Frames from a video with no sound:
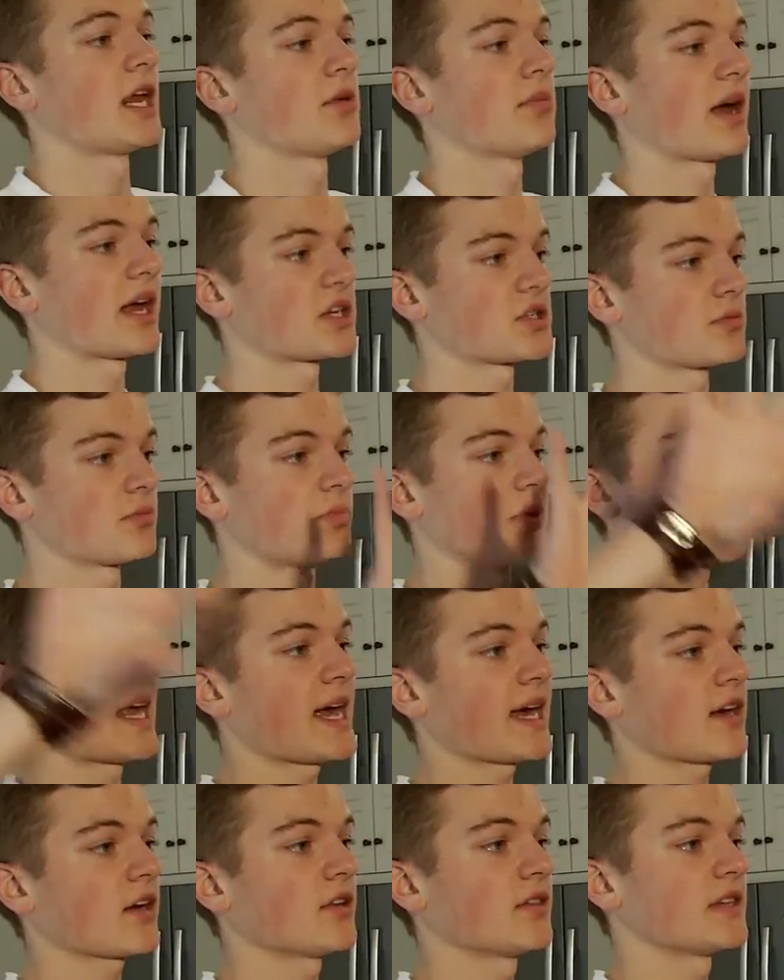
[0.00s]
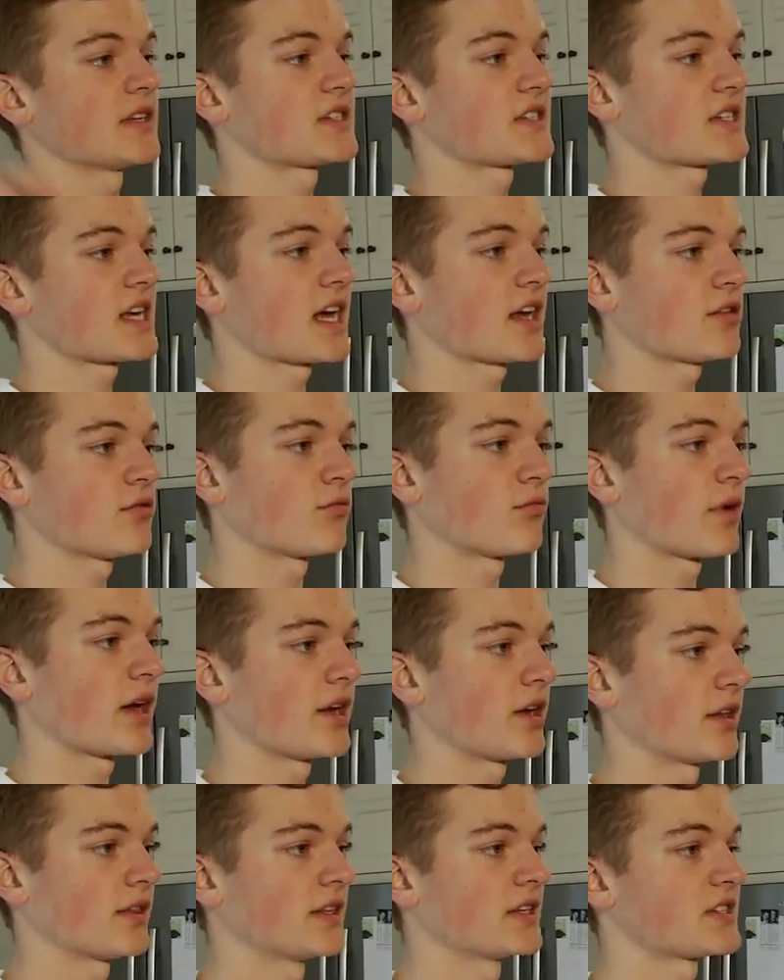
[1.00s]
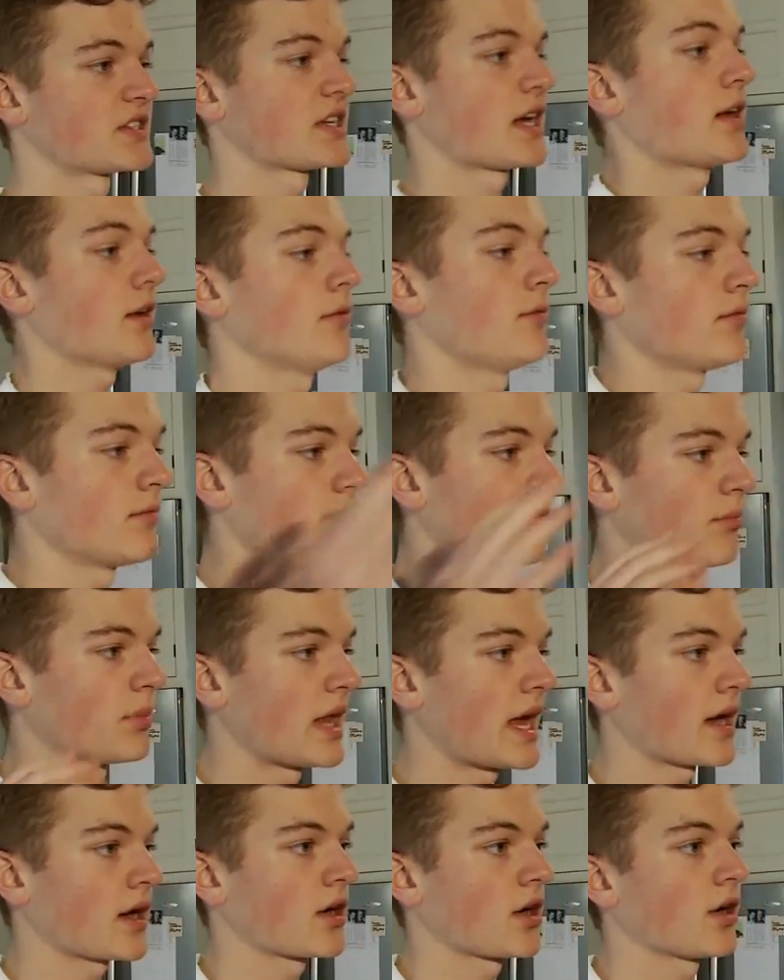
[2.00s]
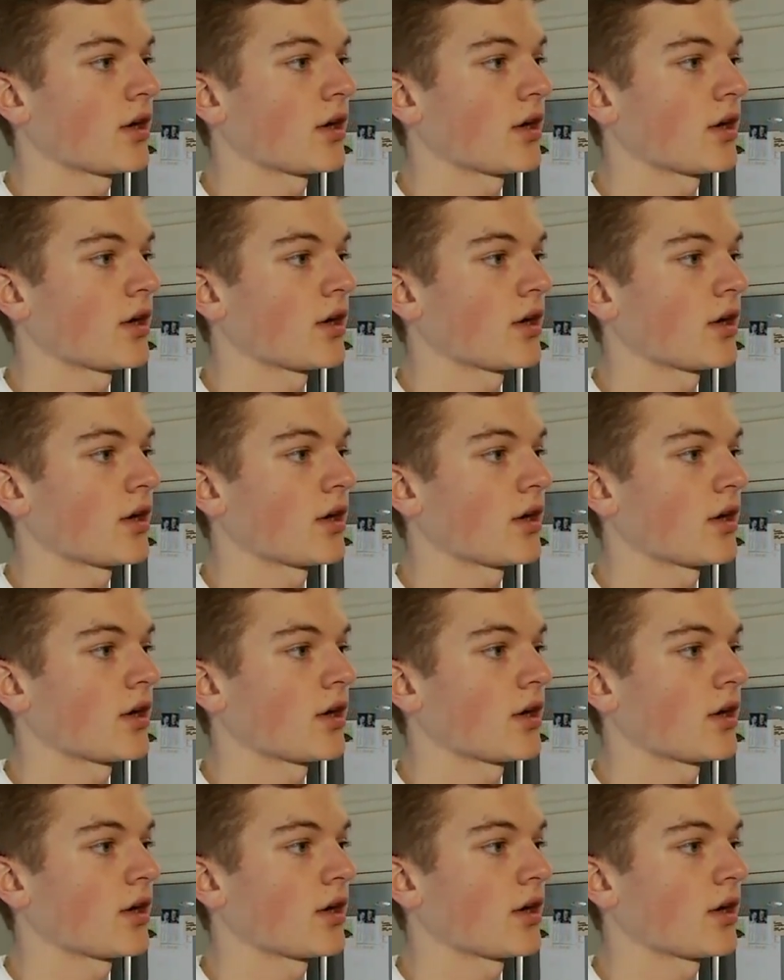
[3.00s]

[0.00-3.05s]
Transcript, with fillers: and imagine black on this side and red on this side. Black mm-hmm.